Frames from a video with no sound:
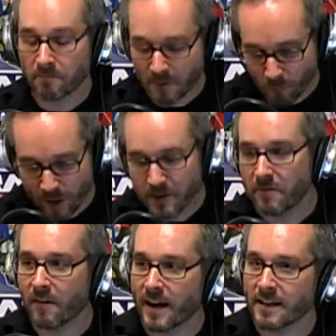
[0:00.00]
when you
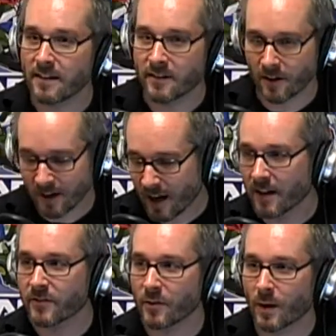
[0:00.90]
fight, there are
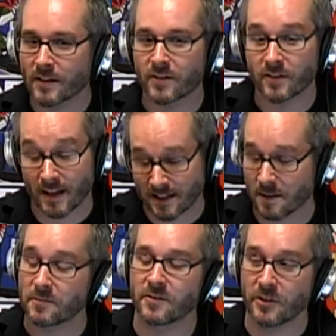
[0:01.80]
consequences, and that's
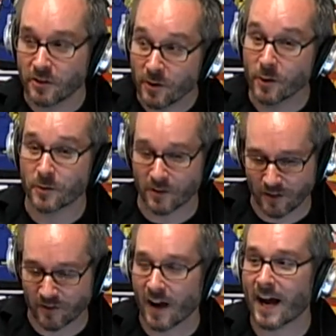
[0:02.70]
up to you to
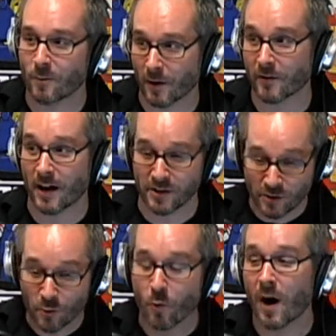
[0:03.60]
decide whether or not
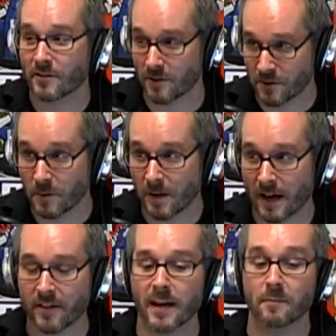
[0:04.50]
you want to do
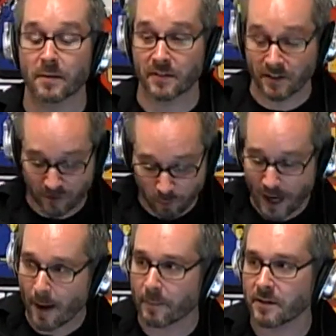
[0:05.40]
that thing. But this is
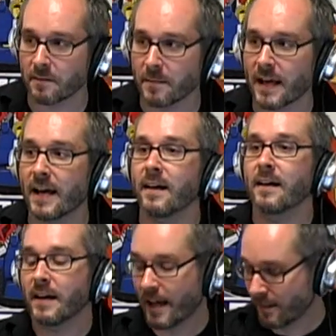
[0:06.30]
what happened to me,
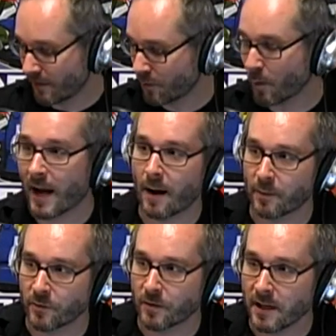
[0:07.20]
and this is what
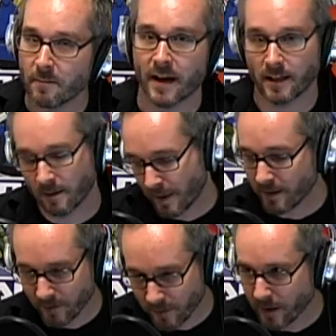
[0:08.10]
happens with He-Man. He-Man
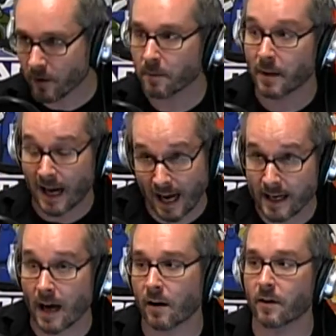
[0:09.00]
doesn't get hurt, but I
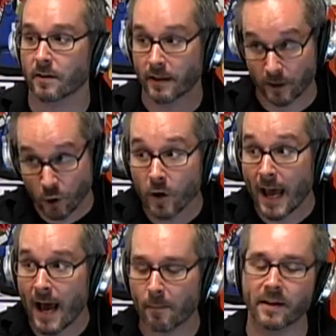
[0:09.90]
got hurt. It could
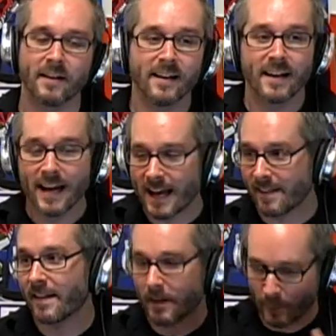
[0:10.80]
happen.
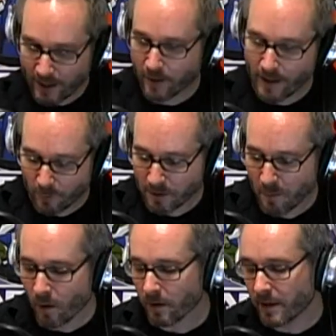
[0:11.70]
And then they reiterated with the
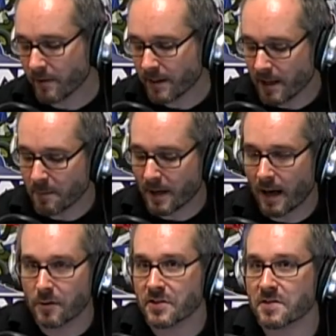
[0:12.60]
moral and everything, but
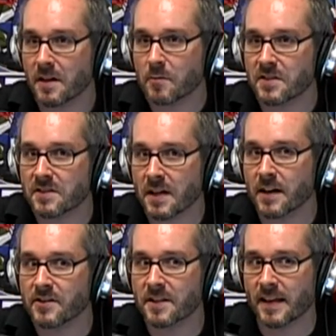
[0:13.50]
I was
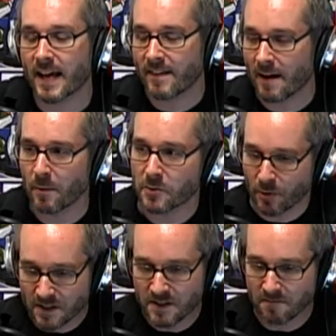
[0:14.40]
astonished that they had that much
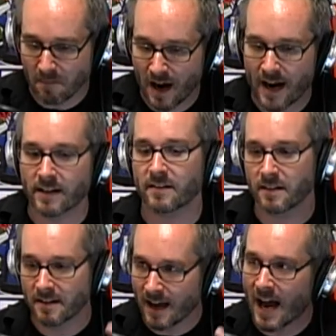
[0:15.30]
presence of mind to
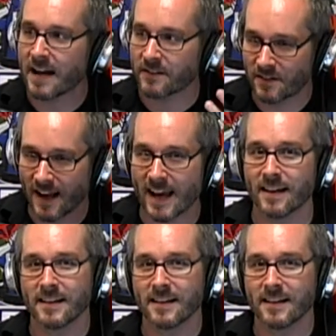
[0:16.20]
not say,